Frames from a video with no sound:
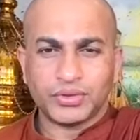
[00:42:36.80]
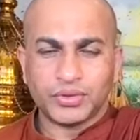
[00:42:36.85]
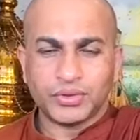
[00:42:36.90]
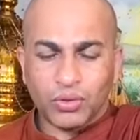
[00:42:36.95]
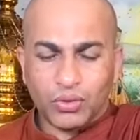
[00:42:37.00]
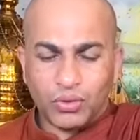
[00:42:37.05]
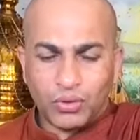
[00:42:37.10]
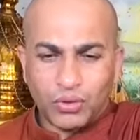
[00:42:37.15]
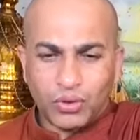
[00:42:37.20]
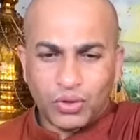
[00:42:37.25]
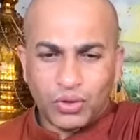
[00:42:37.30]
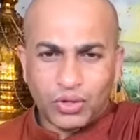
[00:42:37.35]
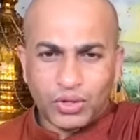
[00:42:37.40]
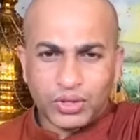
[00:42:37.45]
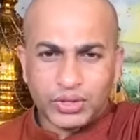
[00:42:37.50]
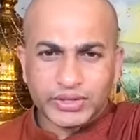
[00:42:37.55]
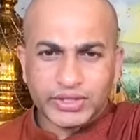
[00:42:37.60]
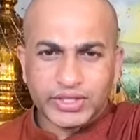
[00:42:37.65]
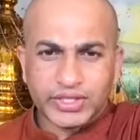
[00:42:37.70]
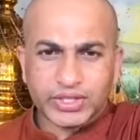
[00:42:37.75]
So,
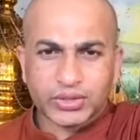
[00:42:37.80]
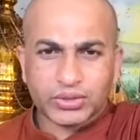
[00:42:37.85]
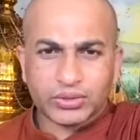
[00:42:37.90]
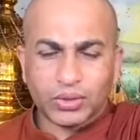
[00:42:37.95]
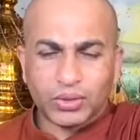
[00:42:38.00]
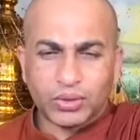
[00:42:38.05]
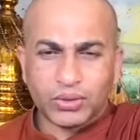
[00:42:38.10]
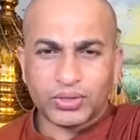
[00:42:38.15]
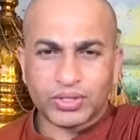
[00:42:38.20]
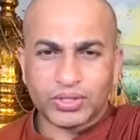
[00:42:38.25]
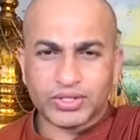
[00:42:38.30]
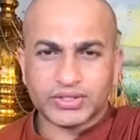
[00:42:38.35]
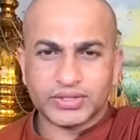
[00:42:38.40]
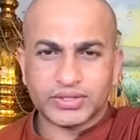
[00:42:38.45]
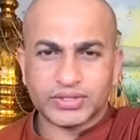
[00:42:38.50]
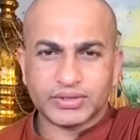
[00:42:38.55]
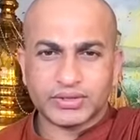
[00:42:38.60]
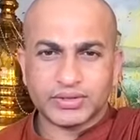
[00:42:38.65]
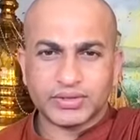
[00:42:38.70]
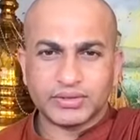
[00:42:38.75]
all the
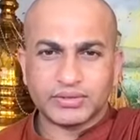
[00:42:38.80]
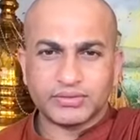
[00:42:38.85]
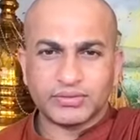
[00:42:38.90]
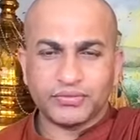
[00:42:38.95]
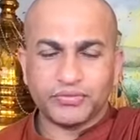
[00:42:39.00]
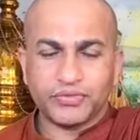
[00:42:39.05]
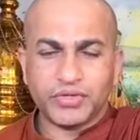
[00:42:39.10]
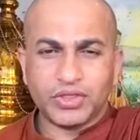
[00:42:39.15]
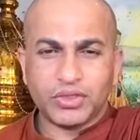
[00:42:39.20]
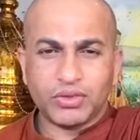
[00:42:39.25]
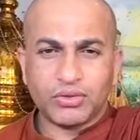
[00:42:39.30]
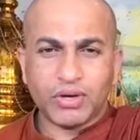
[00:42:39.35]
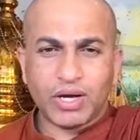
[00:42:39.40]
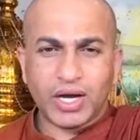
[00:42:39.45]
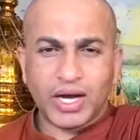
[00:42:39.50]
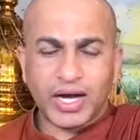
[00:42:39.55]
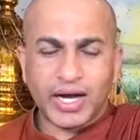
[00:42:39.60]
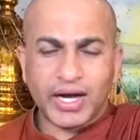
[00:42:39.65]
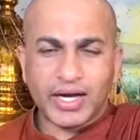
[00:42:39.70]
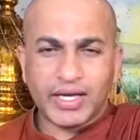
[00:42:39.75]
thoughts with
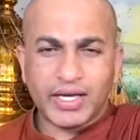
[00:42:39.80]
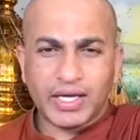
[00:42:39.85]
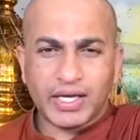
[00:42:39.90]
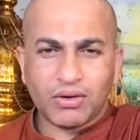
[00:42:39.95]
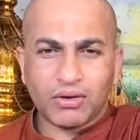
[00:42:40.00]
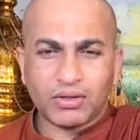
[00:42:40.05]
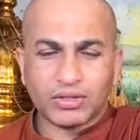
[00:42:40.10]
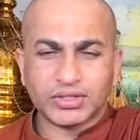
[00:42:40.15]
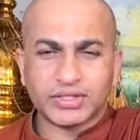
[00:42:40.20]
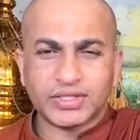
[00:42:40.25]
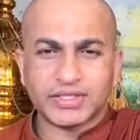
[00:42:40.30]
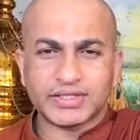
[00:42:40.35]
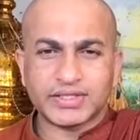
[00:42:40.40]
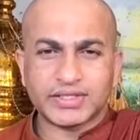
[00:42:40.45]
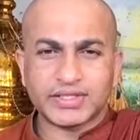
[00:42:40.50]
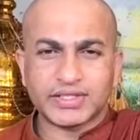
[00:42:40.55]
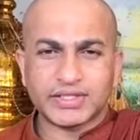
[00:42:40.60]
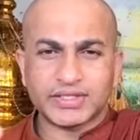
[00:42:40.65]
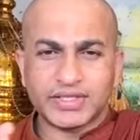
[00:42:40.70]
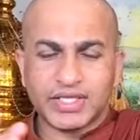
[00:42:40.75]
your eye
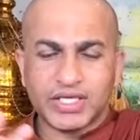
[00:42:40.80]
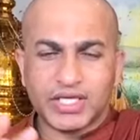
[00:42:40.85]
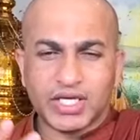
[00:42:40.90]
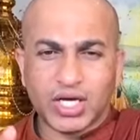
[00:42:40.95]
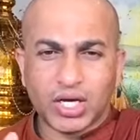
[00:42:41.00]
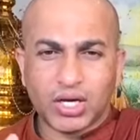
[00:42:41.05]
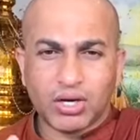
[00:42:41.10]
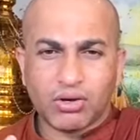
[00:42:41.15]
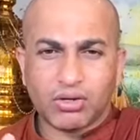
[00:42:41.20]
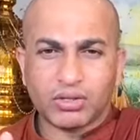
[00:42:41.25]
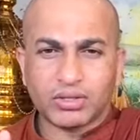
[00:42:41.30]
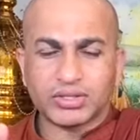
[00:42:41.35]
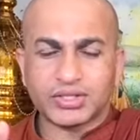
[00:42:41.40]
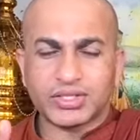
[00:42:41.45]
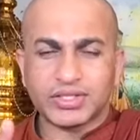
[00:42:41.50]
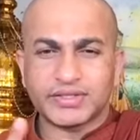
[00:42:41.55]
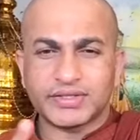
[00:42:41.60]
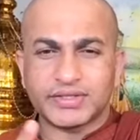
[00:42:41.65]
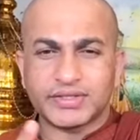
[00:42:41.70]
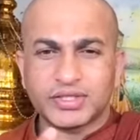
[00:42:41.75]
consciousness, ear
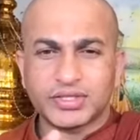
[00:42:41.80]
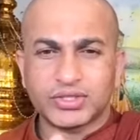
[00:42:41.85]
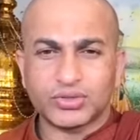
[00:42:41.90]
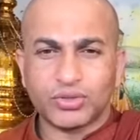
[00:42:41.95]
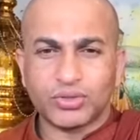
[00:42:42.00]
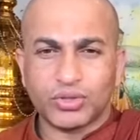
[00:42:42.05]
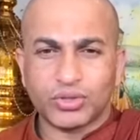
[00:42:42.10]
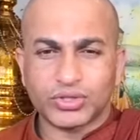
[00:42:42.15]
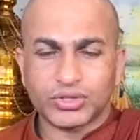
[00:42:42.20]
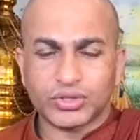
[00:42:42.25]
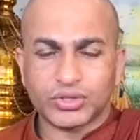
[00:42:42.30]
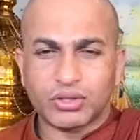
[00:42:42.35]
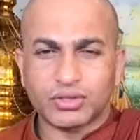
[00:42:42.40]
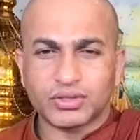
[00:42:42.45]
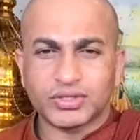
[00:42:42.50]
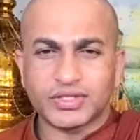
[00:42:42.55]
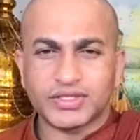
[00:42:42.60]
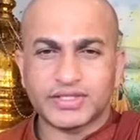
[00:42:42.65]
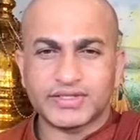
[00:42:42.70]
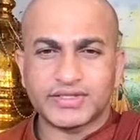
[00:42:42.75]
consciousness, nose
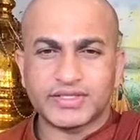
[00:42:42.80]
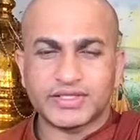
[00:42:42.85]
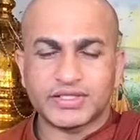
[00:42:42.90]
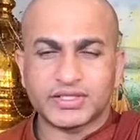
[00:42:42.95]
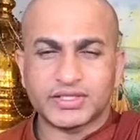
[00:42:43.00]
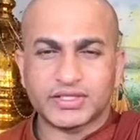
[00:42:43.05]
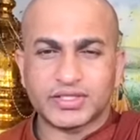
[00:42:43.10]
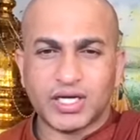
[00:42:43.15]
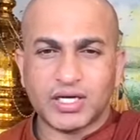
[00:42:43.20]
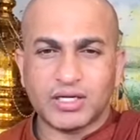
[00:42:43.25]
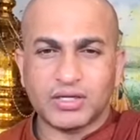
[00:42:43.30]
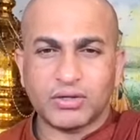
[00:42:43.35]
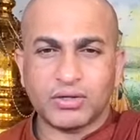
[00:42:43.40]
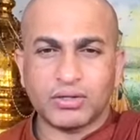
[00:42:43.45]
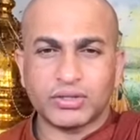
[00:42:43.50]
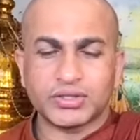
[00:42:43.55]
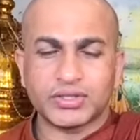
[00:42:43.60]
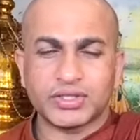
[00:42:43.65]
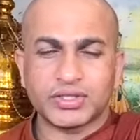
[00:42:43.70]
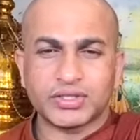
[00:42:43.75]
consciousness, tongue
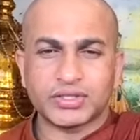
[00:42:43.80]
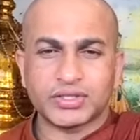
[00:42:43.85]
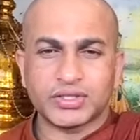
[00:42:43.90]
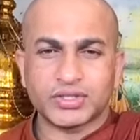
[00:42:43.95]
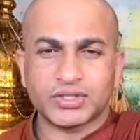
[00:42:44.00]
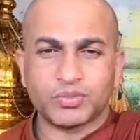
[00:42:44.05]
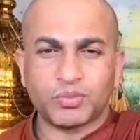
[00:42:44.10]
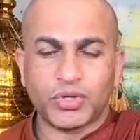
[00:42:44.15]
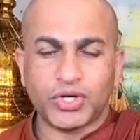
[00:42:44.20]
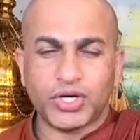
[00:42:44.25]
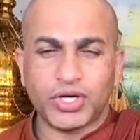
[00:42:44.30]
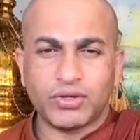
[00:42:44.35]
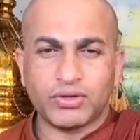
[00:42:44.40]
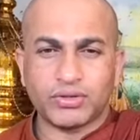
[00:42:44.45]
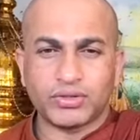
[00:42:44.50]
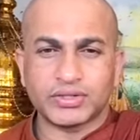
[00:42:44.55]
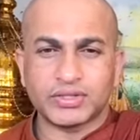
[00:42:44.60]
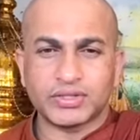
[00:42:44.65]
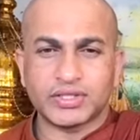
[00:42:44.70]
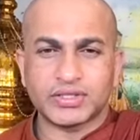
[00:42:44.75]
consciousness, body
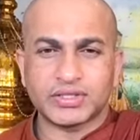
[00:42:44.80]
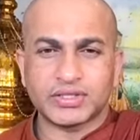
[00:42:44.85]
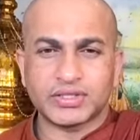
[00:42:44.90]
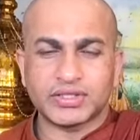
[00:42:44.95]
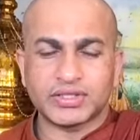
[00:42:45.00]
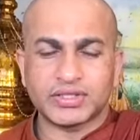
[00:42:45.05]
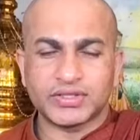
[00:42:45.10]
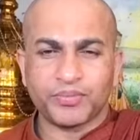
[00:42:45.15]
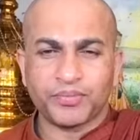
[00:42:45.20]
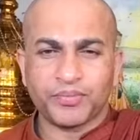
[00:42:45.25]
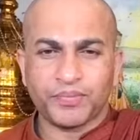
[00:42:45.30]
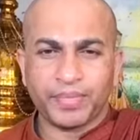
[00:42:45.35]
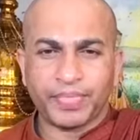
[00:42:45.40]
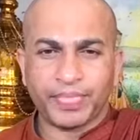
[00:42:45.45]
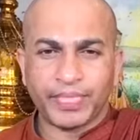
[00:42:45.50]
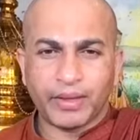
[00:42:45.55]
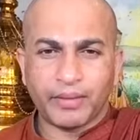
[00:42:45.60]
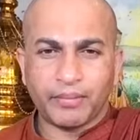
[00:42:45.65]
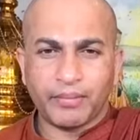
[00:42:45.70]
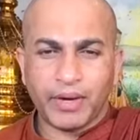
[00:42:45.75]
consciousness,
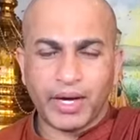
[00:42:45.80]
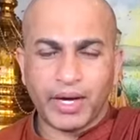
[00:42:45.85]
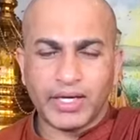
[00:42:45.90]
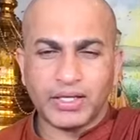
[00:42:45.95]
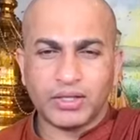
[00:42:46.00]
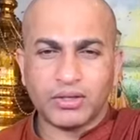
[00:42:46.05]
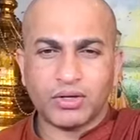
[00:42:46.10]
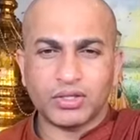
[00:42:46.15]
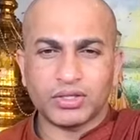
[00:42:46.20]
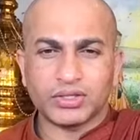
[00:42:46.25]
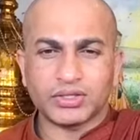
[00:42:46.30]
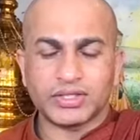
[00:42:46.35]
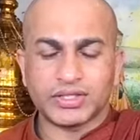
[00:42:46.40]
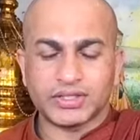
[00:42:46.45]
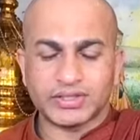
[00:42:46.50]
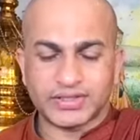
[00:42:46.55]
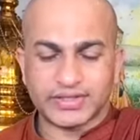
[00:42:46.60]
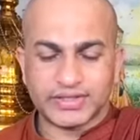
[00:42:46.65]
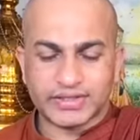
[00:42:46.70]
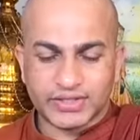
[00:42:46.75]
mind
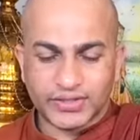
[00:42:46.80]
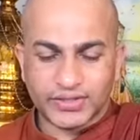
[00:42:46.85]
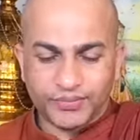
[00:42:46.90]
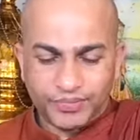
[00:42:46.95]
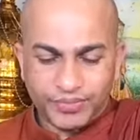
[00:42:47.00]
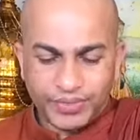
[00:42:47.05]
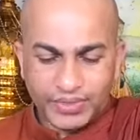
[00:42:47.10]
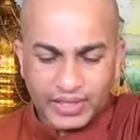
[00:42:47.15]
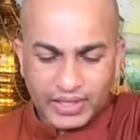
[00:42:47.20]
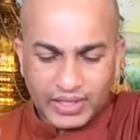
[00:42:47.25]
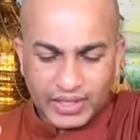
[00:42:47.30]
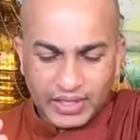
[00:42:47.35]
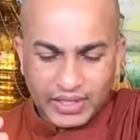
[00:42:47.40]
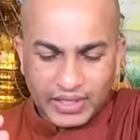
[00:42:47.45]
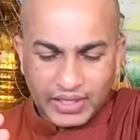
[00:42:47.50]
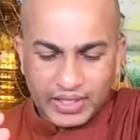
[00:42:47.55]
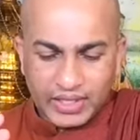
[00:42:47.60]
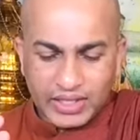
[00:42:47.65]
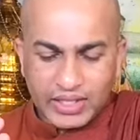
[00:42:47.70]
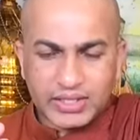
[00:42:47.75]
consciousness,
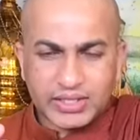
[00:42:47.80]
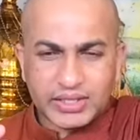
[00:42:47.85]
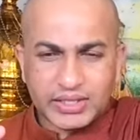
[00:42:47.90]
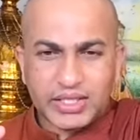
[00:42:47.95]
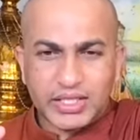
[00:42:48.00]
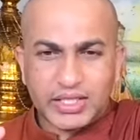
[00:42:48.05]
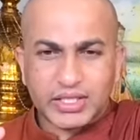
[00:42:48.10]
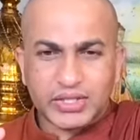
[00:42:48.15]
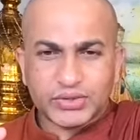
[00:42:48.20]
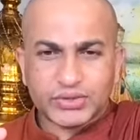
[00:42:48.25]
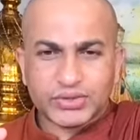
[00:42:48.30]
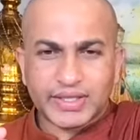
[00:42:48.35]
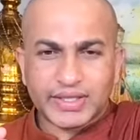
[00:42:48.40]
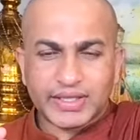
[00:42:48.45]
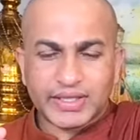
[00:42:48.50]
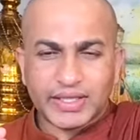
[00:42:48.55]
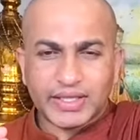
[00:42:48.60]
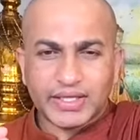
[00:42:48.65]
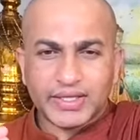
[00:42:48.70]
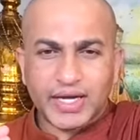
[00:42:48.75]
it need to
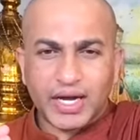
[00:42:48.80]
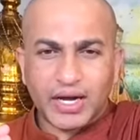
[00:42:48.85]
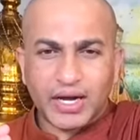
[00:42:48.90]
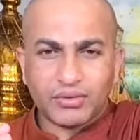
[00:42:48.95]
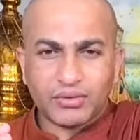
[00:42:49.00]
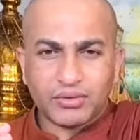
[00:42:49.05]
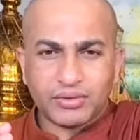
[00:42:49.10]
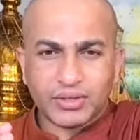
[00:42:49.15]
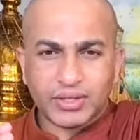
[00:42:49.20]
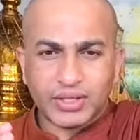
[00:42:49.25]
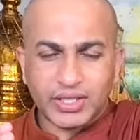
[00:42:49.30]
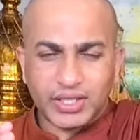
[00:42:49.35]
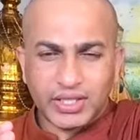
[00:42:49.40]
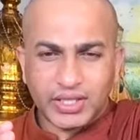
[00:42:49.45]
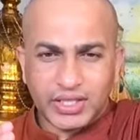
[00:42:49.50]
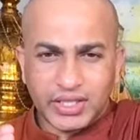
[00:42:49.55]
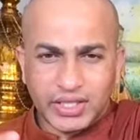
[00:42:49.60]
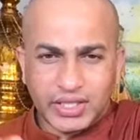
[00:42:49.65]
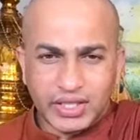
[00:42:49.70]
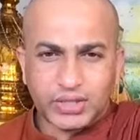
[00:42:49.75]
settle down
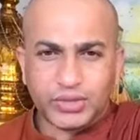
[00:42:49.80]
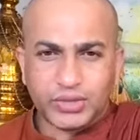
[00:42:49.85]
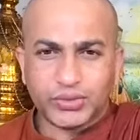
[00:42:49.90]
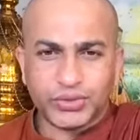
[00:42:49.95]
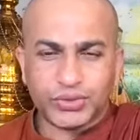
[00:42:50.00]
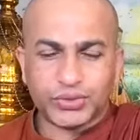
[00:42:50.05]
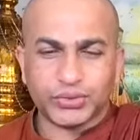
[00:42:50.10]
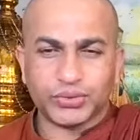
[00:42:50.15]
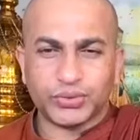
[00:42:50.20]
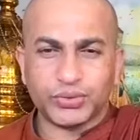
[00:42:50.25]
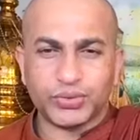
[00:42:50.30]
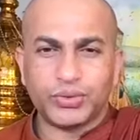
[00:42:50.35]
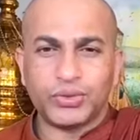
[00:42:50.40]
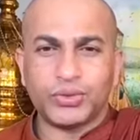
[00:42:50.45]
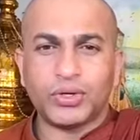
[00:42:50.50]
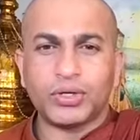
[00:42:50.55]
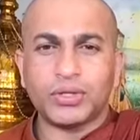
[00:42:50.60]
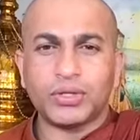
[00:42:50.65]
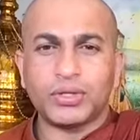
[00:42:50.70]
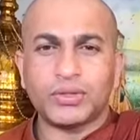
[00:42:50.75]
into you,
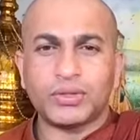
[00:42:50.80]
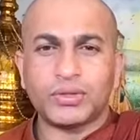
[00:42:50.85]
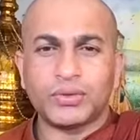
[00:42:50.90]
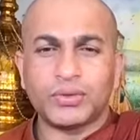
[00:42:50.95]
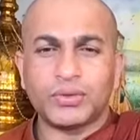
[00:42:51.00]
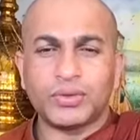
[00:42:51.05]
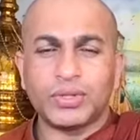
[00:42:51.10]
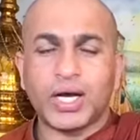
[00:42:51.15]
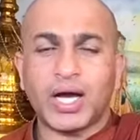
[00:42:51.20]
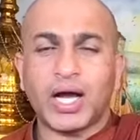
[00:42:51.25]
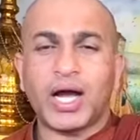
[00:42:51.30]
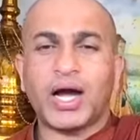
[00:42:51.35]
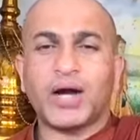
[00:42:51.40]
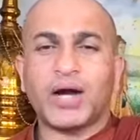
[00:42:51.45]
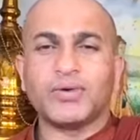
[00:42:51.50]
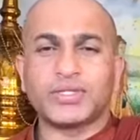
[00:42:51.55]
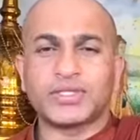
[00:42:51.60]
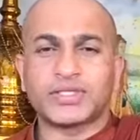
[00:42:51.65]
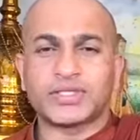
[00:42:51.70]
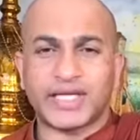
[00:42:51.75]
not to the
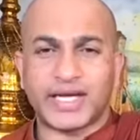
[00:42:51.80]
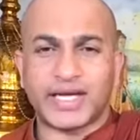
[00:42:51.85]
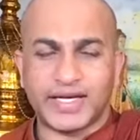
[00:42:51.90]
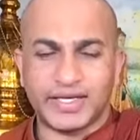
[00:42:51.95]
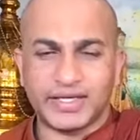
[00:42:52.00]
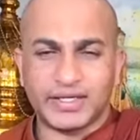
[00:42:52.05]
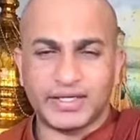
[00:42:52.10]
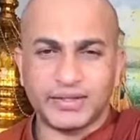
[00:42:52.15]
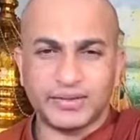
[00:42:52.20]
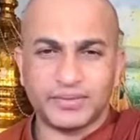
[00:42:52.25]
outside